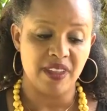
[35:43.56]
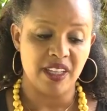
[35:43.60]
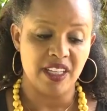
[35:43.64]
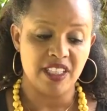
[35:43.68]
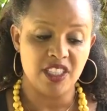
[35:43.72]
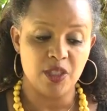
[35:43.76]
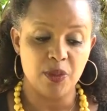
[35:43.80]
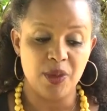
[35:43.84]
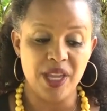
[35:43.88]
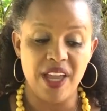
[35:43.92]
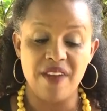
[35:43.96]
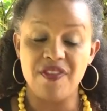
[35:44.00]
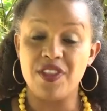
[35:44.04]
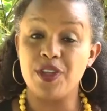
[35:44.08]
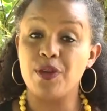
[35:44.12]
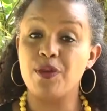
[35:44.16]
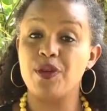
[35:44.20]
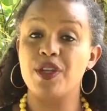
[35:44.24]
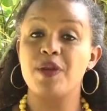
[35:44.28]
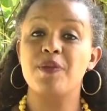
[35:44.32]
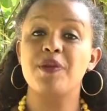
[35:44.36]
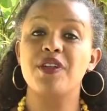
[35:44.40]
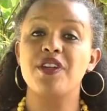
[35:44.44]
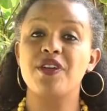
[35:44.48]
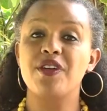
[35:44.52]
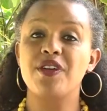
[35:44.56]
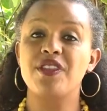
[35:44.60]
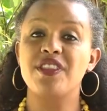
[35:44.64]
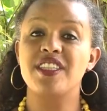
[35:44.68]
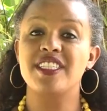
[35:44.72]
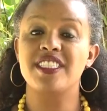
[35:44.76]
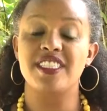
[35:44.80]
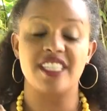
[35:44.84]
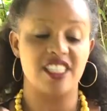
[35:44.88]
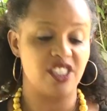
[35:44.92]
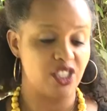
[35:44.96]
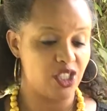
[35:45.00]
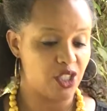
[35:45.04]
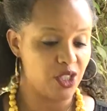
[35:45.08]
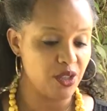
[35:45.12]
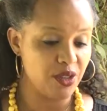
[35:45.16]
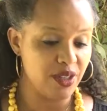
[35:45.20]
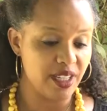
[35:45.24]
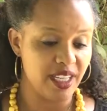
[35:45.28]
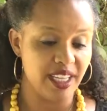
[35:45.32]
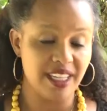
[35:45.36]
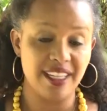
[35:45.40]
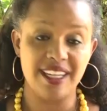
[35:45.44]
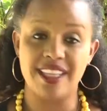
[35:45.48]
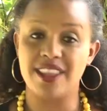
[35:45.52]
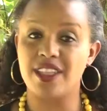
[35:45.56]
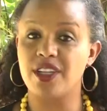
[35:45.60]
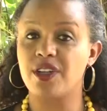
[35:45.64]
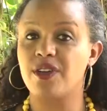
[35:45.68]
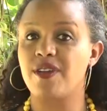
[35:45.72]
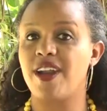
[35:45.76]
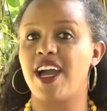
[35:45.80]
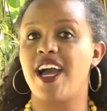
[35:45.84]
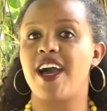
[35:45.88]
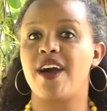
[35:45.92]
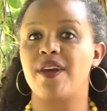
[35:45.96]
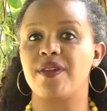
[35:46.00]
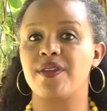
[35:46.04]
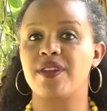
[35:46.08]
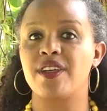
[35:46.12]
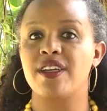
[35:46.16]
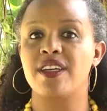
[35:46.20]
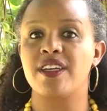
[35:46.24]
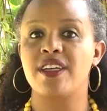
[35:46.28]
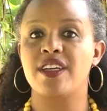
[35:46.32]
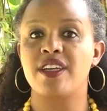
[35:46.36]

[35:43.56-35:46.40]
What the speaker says: So we have the criminal, the centurion, and the crowd,